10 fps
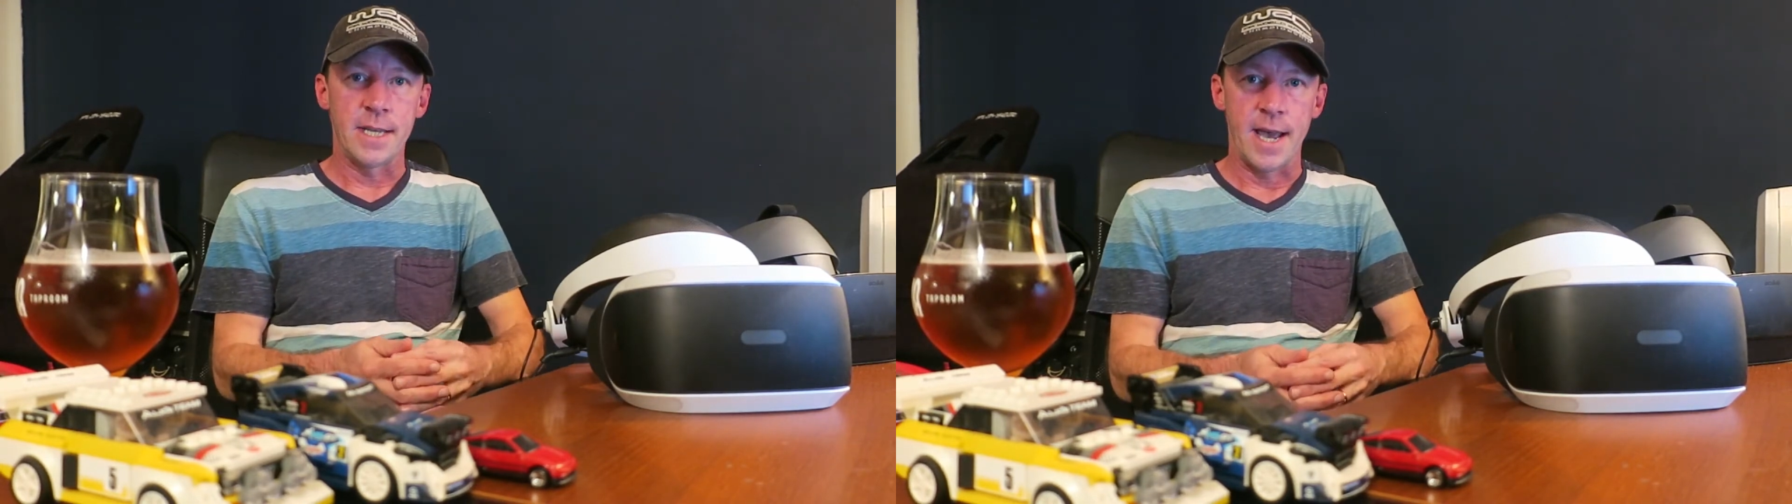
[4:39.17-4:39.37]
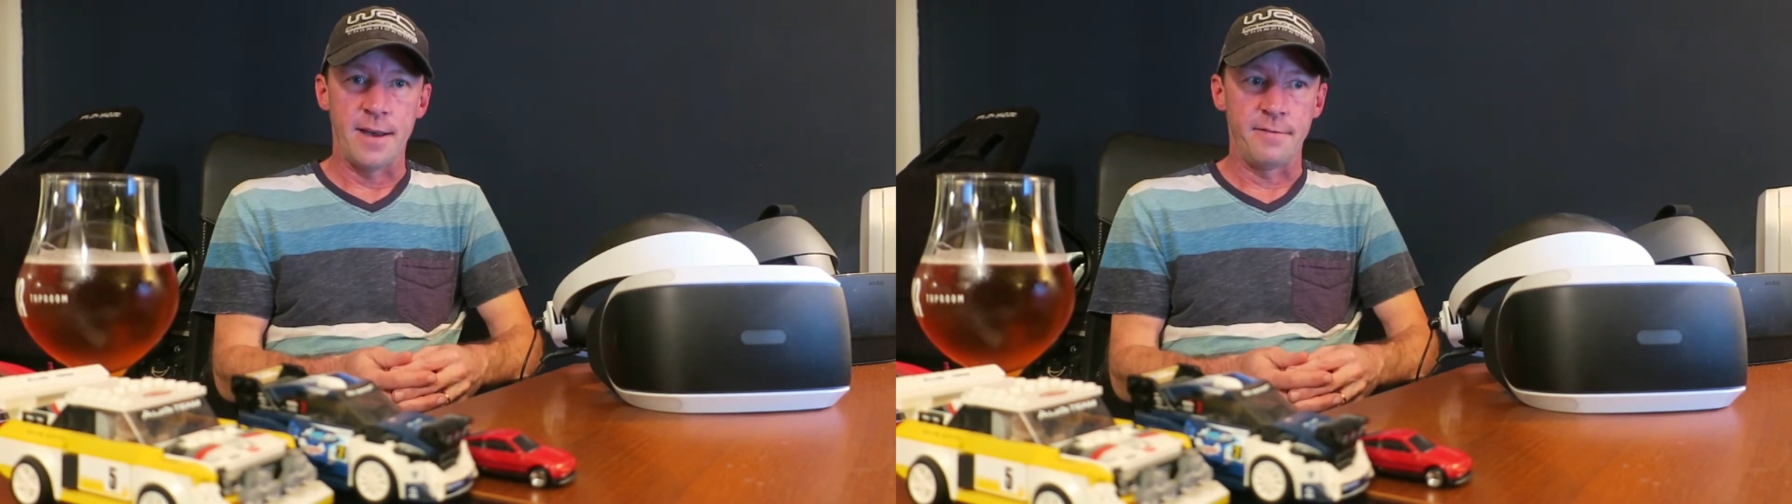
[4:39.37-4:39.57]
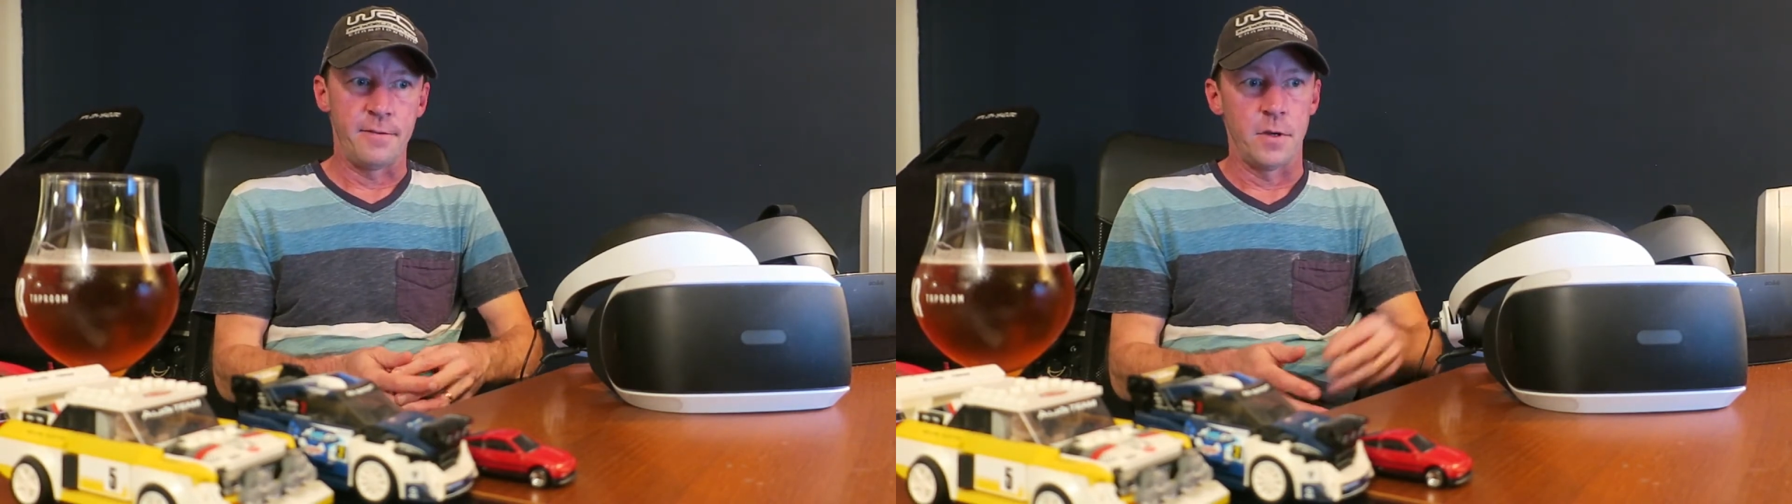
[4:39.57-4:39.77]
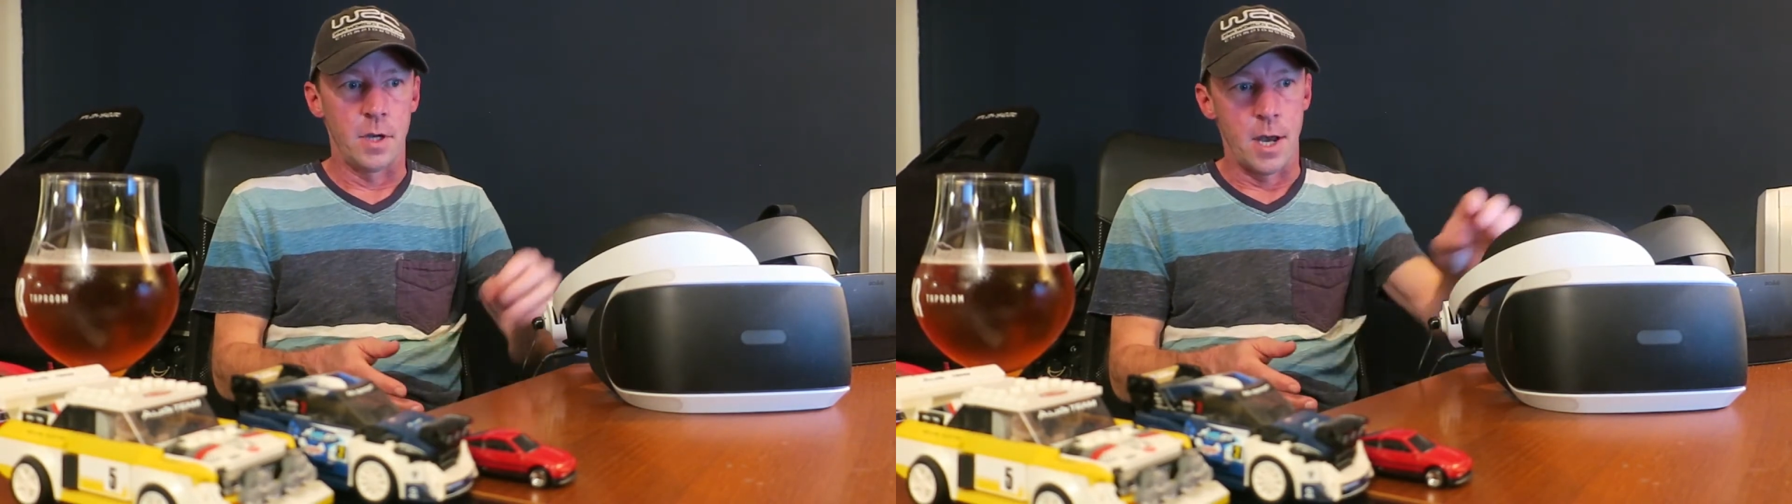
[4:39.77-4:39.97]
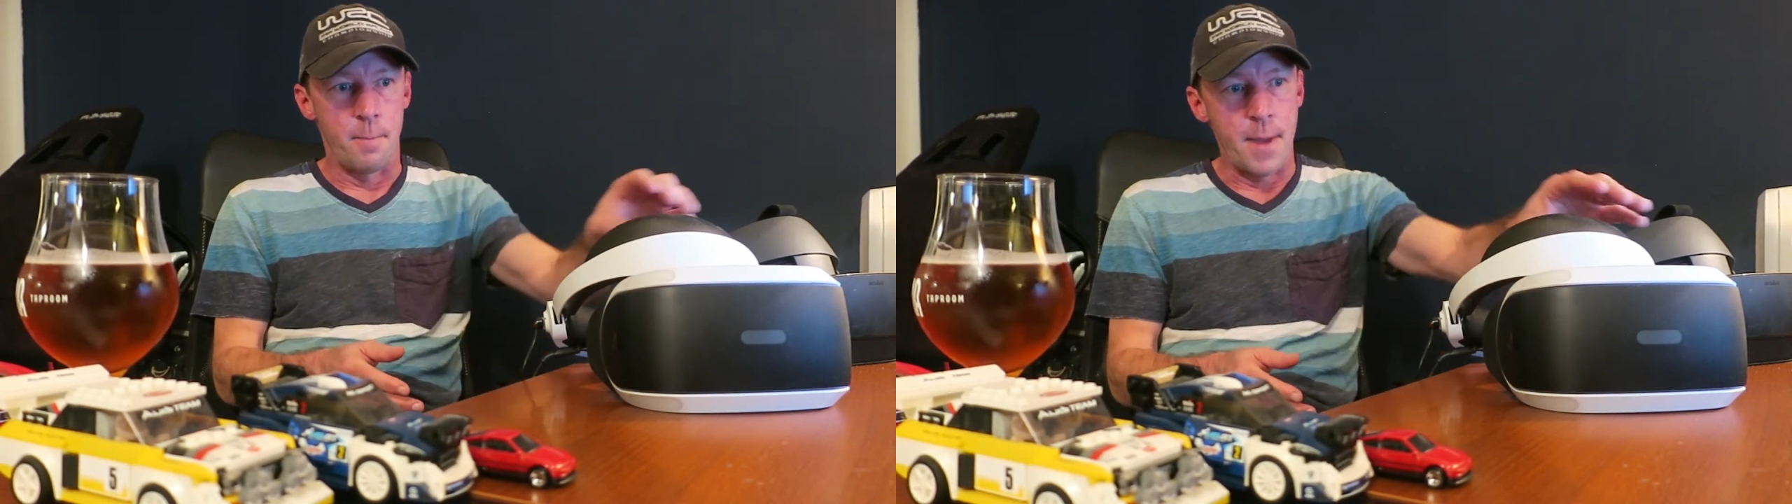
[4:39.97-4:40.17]
have
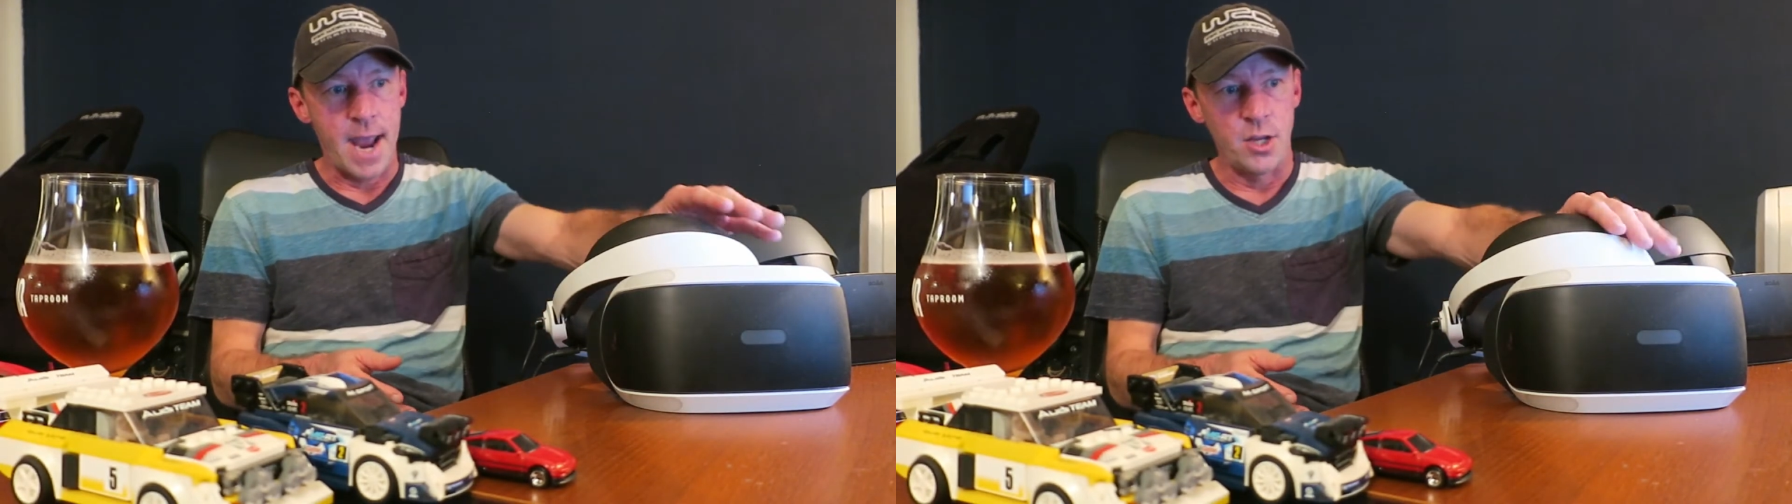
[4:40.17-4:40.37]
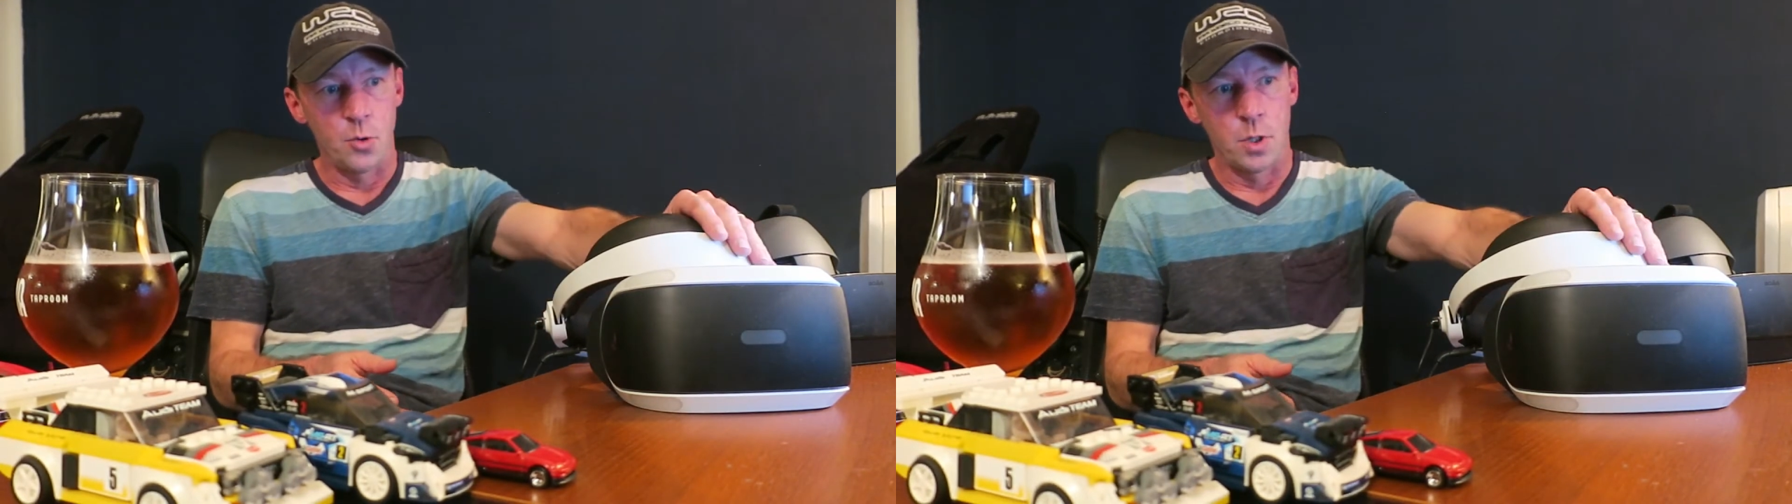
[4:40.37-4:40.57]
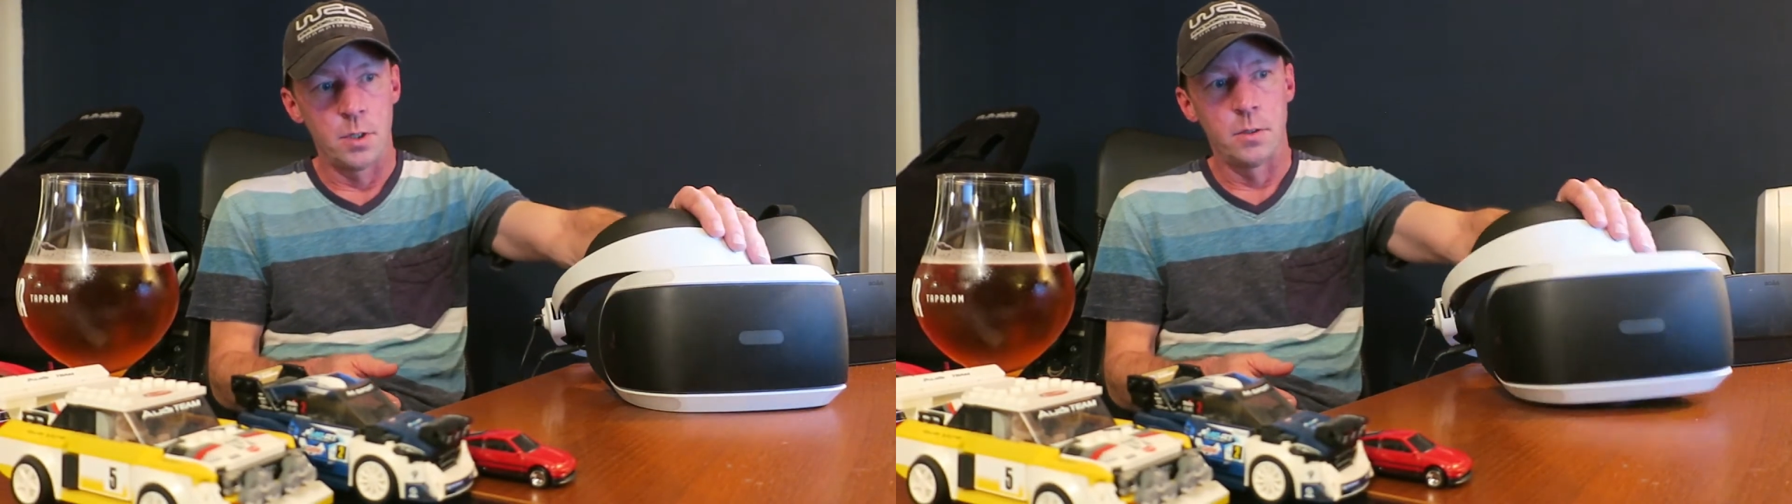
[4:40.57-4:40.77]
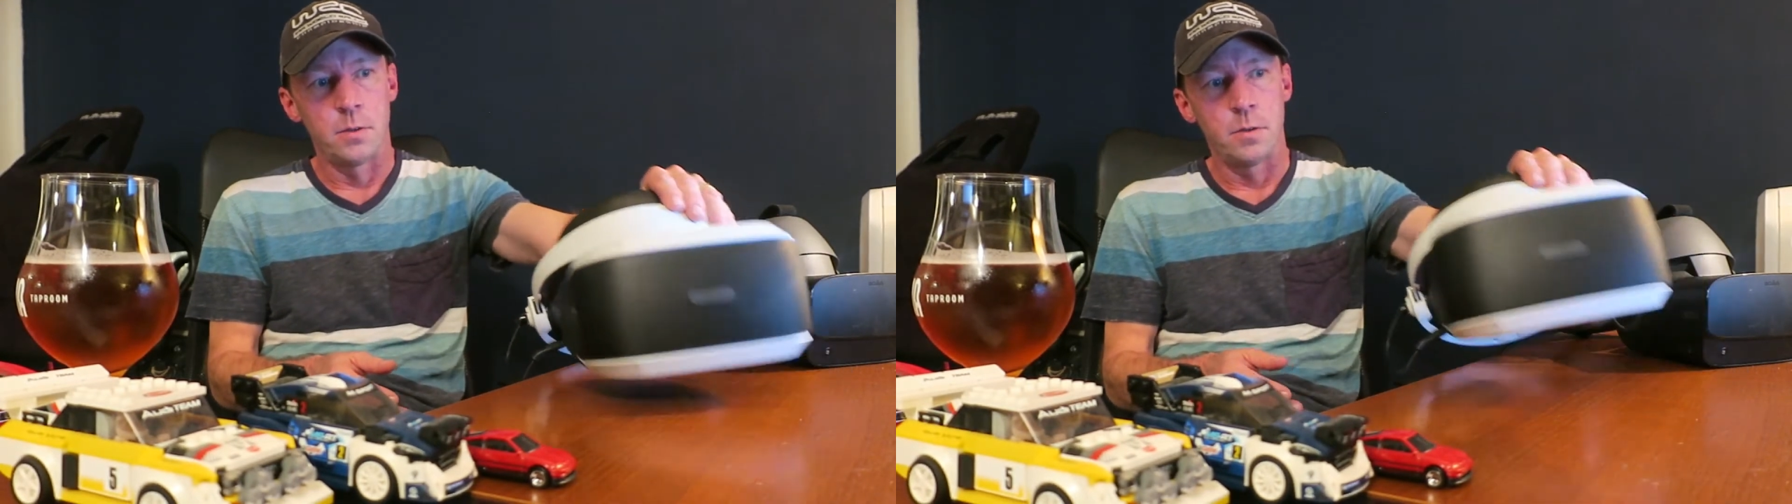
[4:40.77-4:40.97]
a manual